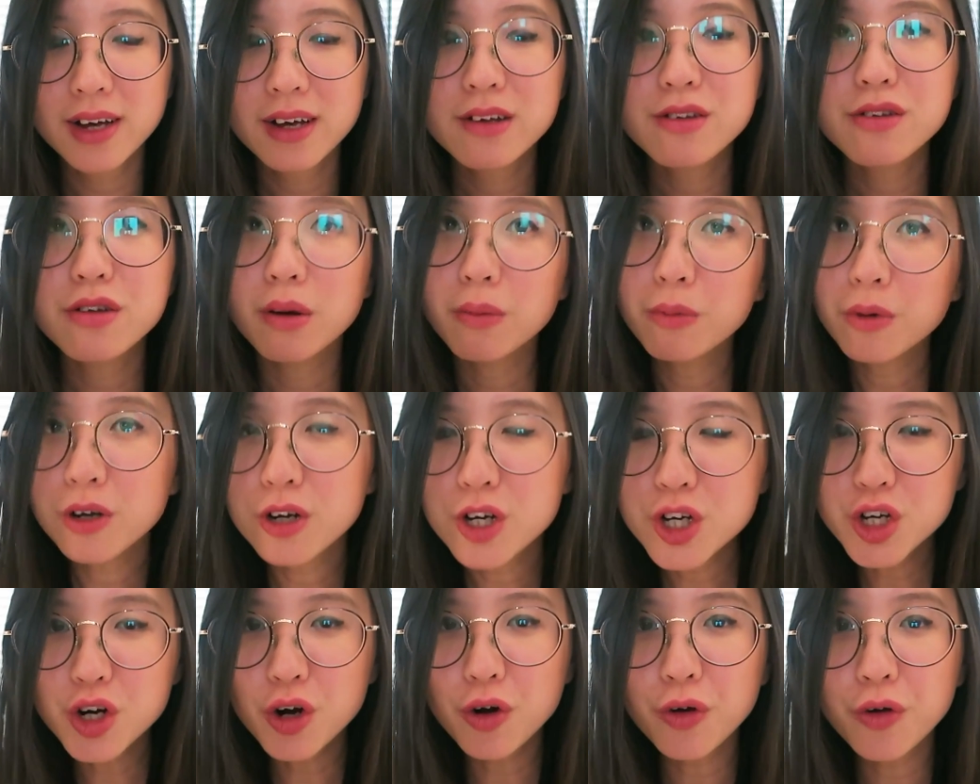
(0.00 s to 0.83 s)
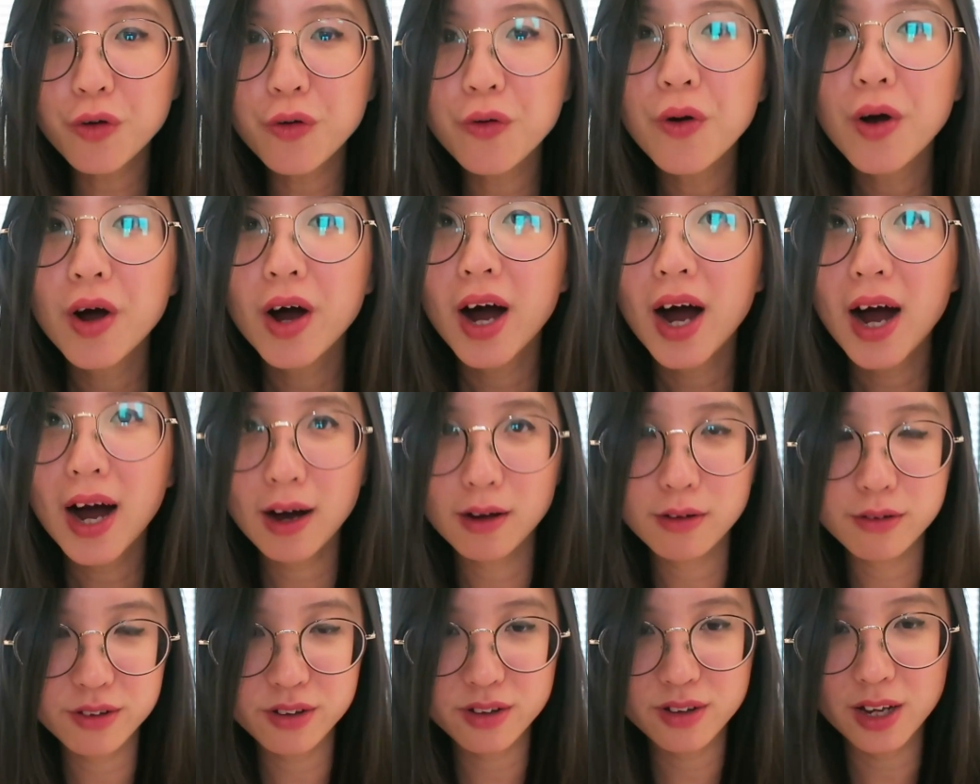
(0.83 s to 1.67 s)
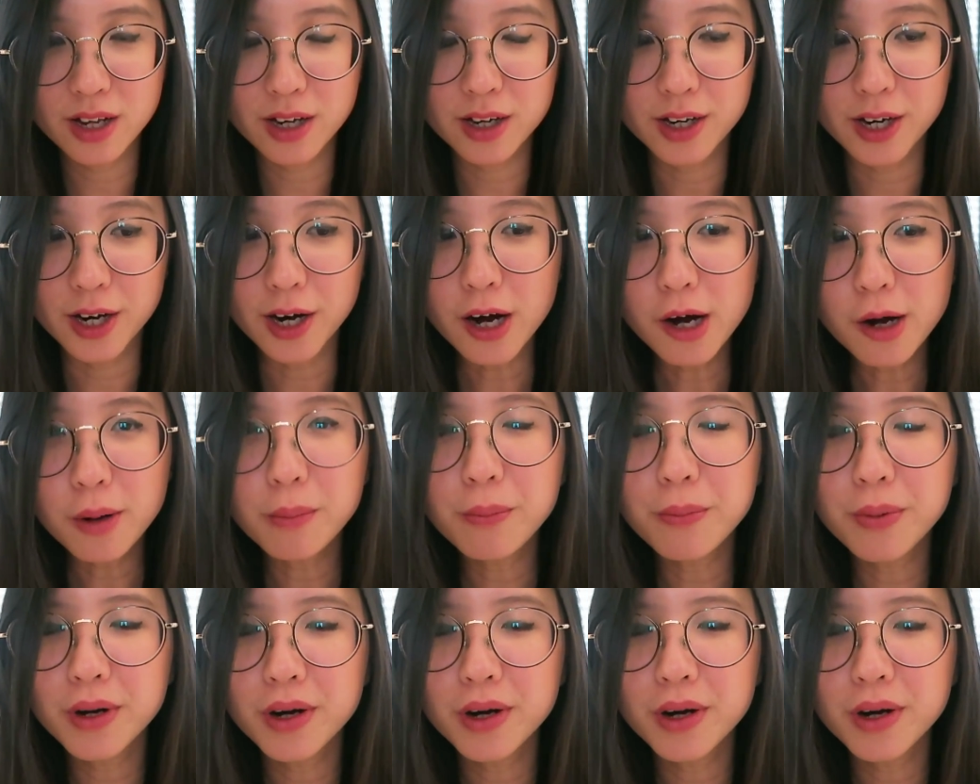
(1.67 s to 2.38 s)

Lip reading: So I'm going to show you how to set it up,